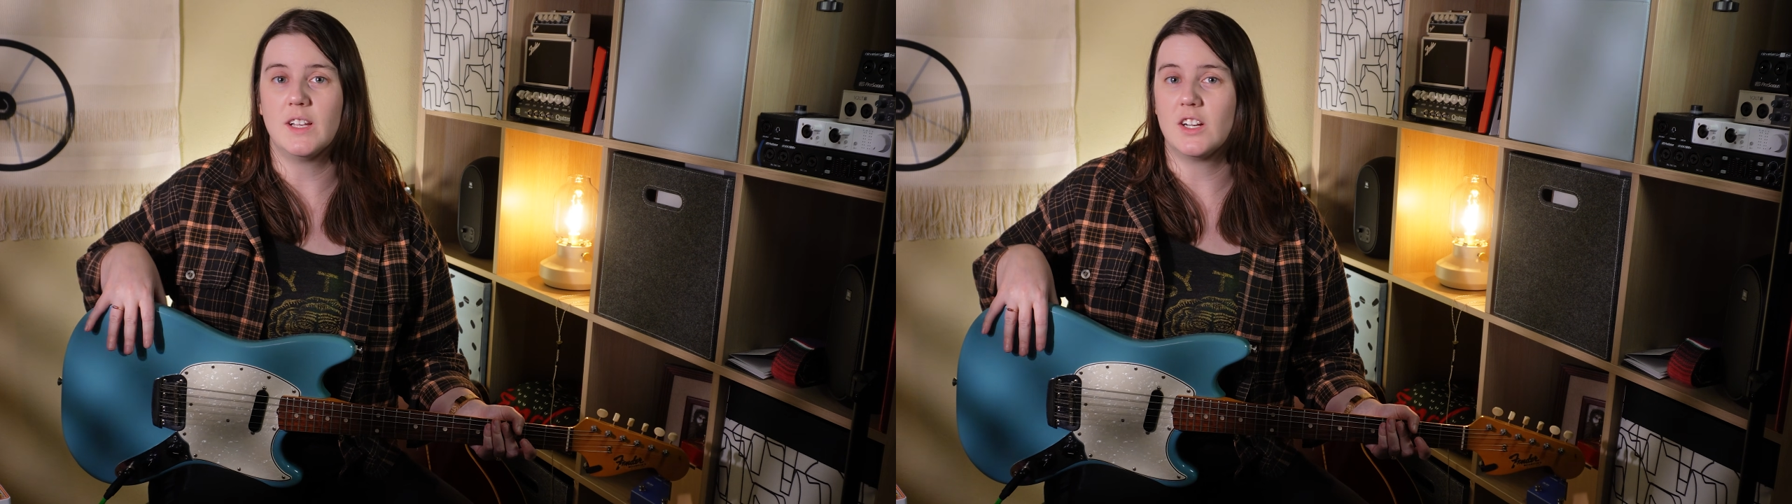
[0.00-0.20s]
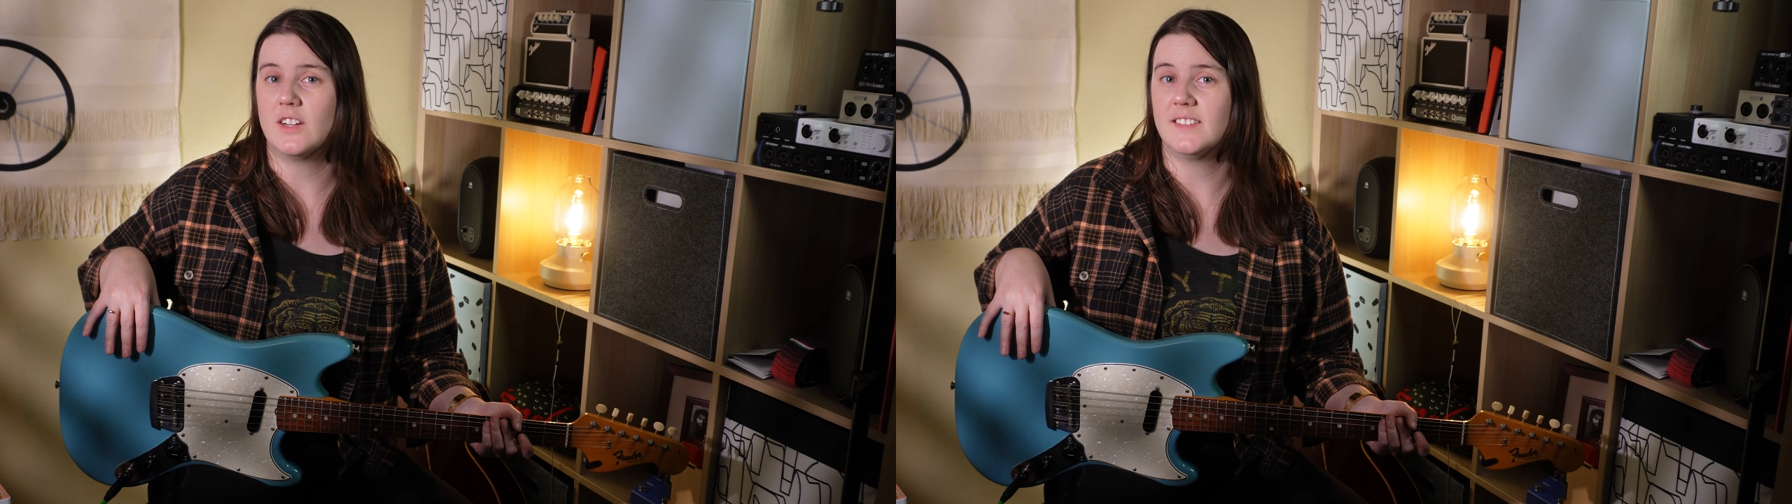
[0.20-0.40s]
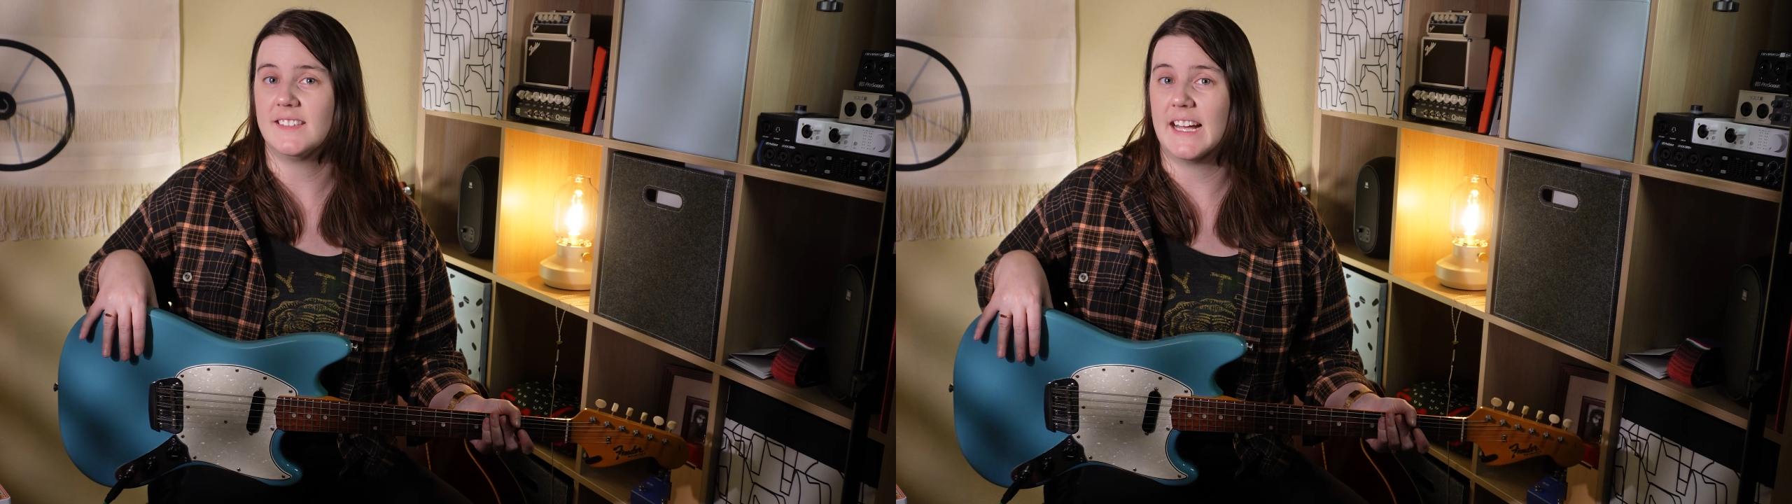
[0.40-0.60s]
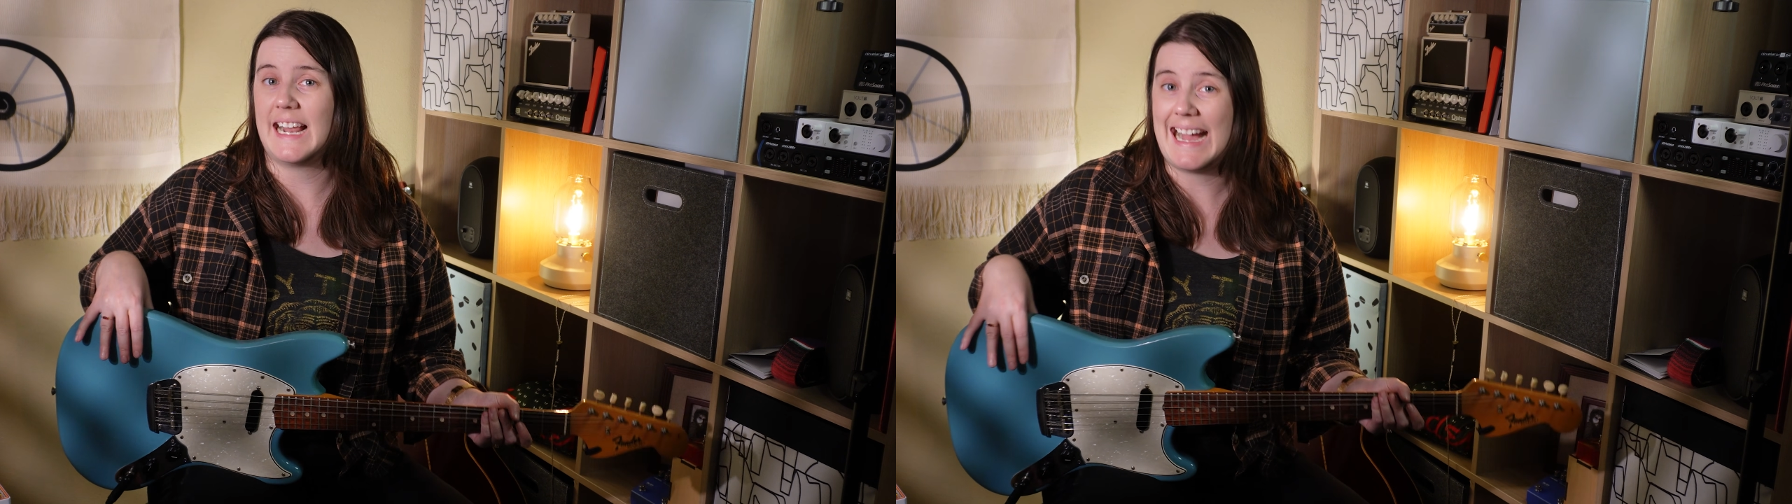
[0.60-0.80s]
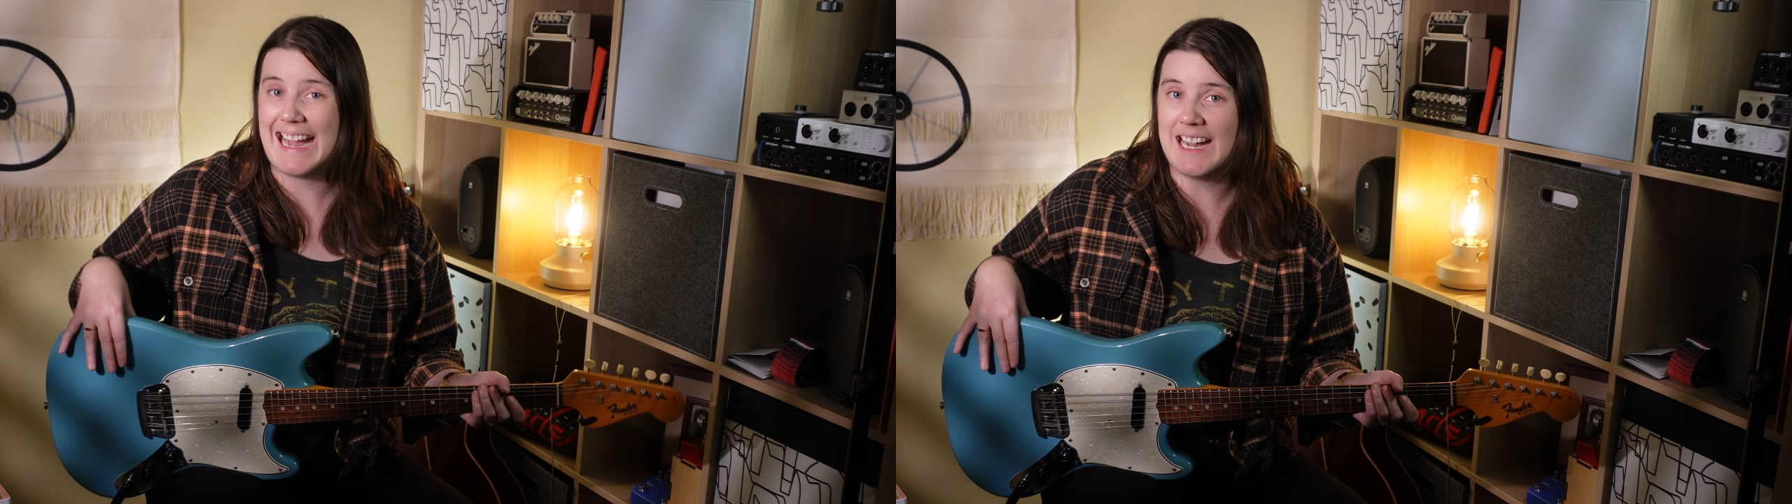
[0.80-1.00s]
Guitars does not
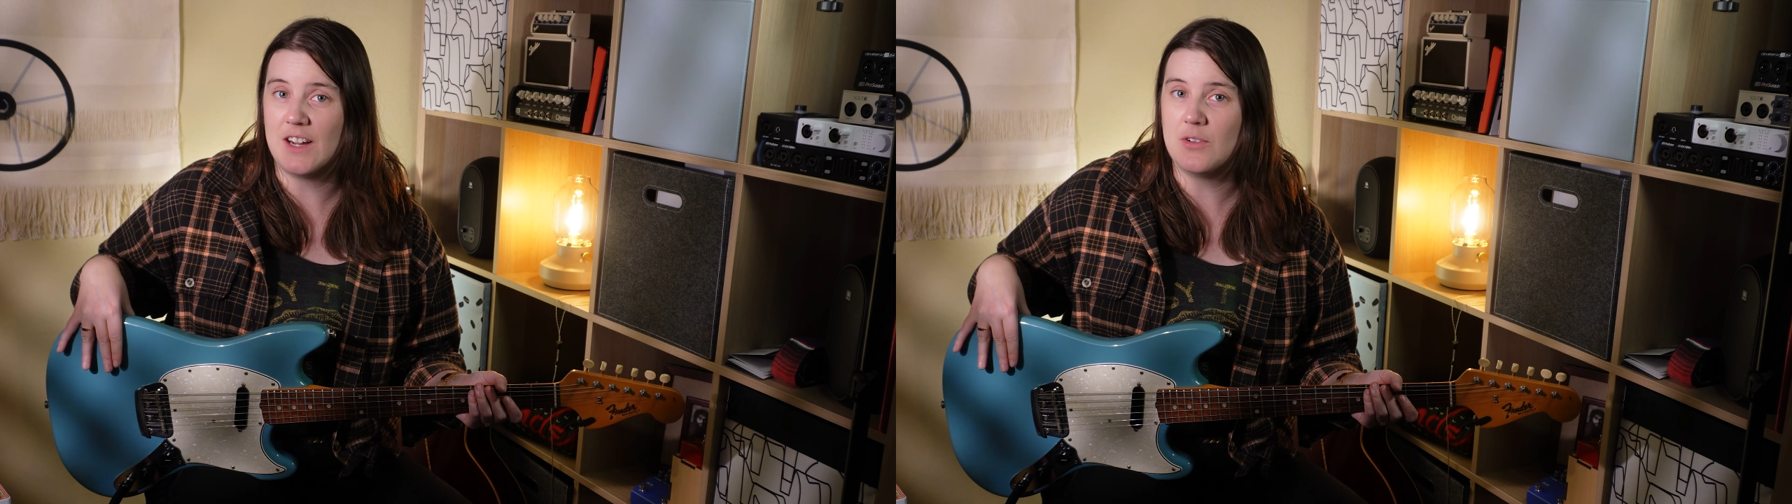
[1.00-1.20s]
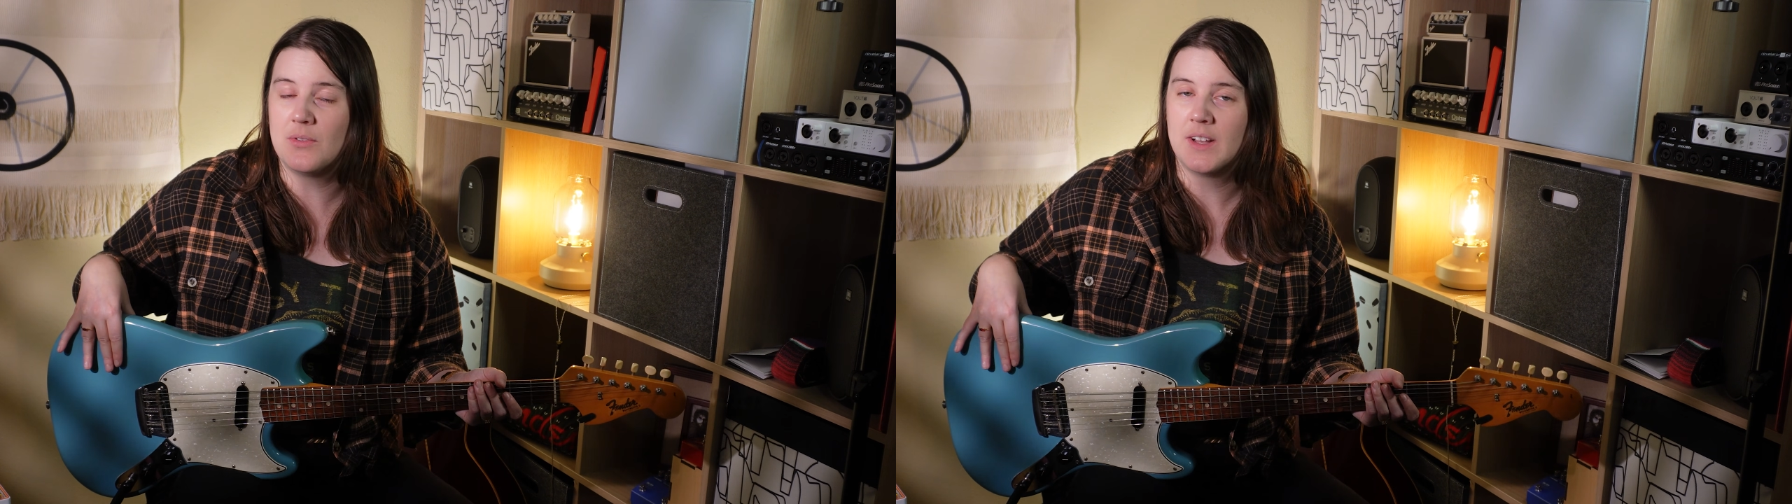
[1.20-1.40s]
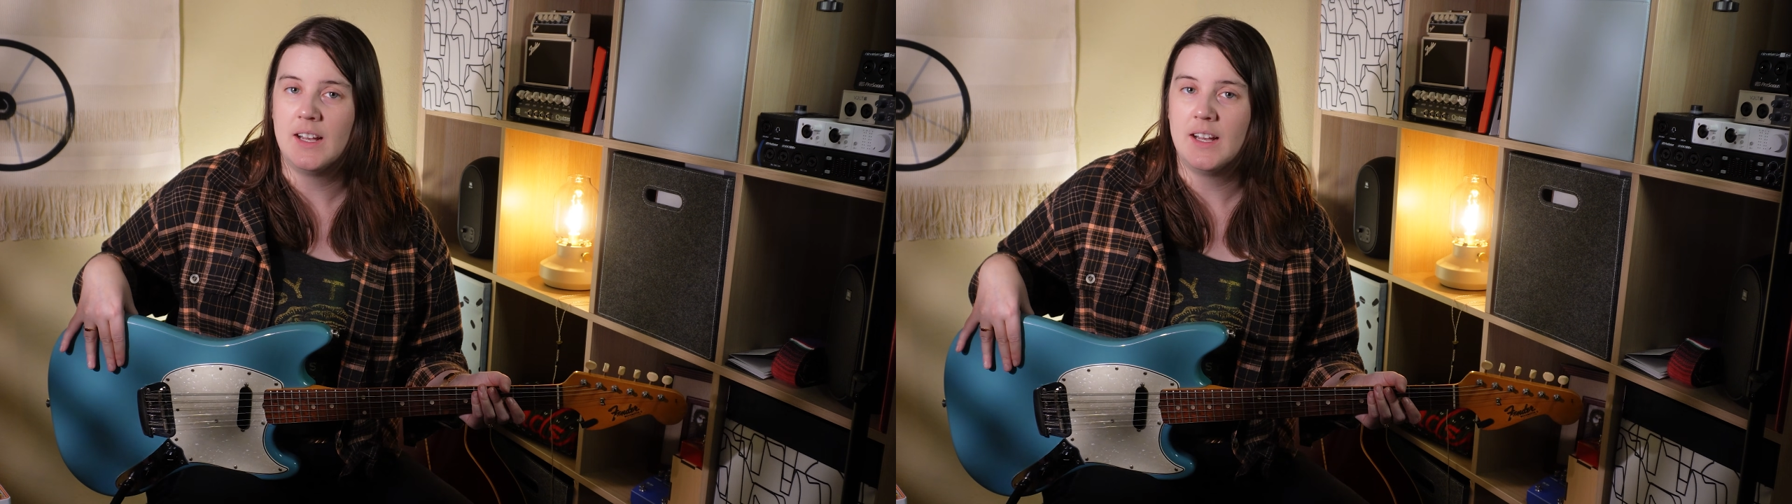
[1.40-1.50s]
have,